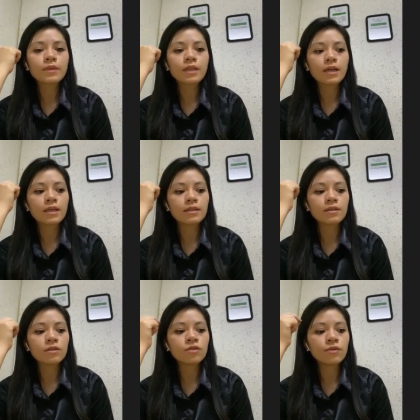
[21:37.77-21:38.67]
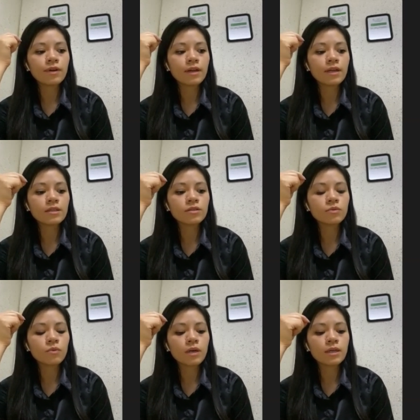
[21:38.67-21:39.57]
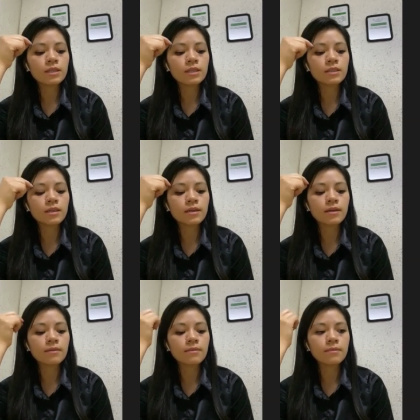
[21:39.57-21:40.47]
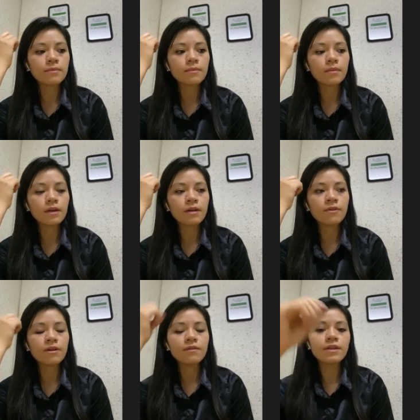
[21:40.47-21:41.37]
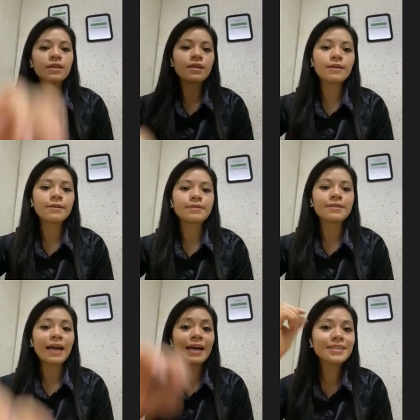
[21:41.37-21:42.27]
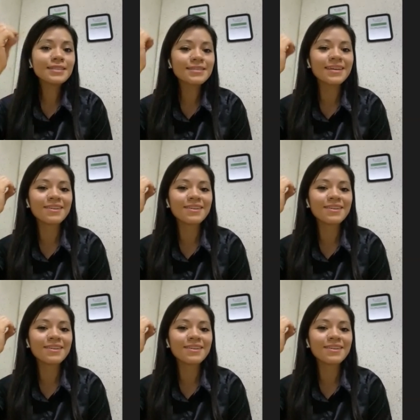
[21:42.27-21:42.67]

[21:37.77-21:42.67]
that your English was uh, a very uh, nice